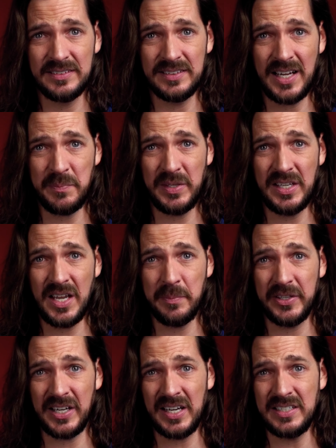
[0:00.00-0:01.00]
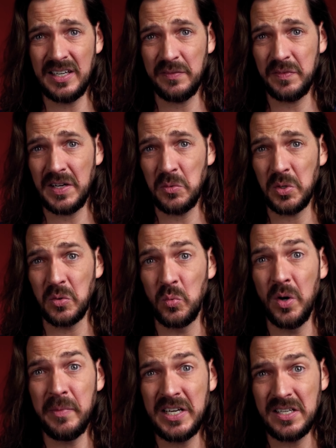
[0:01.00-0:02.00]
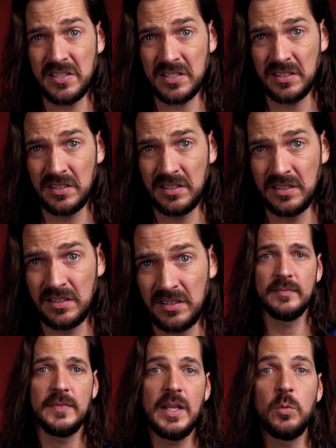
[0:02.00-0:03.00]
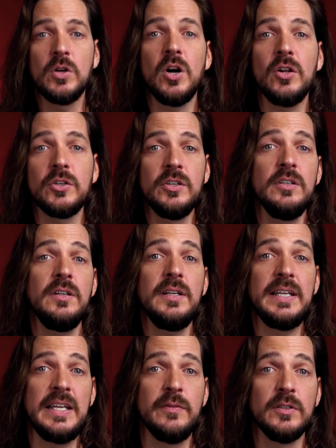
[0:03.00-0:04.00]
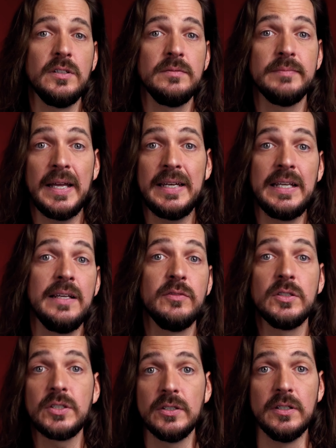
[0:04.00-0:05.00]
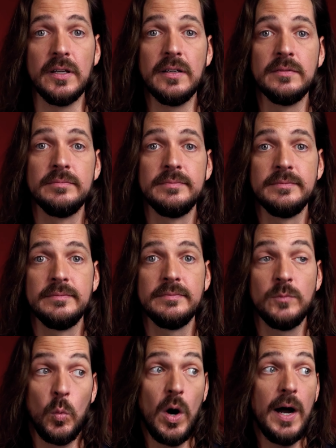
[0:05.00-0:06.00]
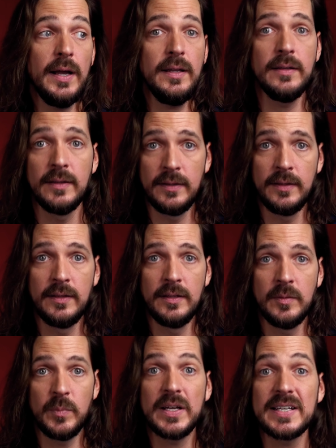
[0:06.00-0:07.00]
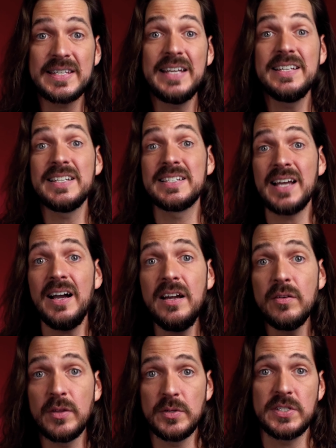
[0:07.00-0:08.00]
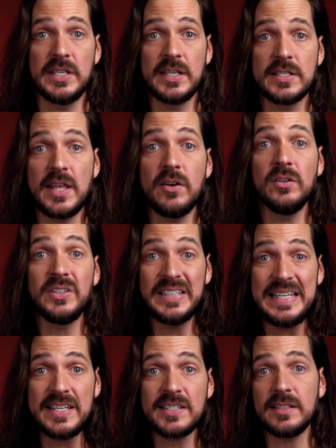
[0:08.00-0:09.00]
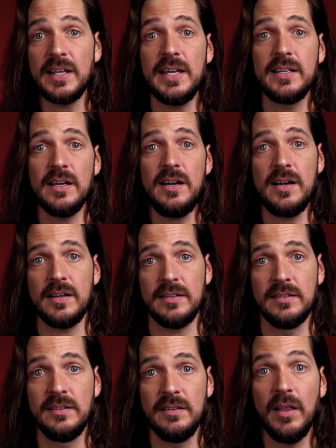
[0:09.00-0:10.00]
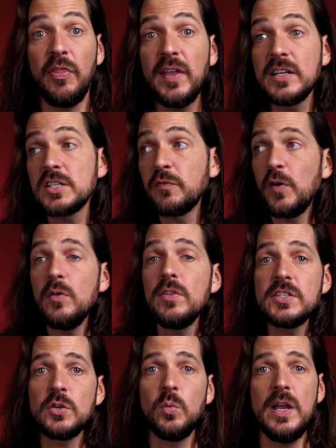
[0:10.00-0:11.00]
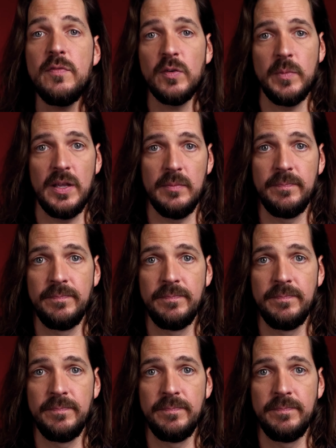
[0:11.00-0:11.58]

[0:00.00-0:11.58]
not being able to identify what a woman is, they will call good evil and evil good. Why? Because they desire those things that are least like God, the things furthest away from him.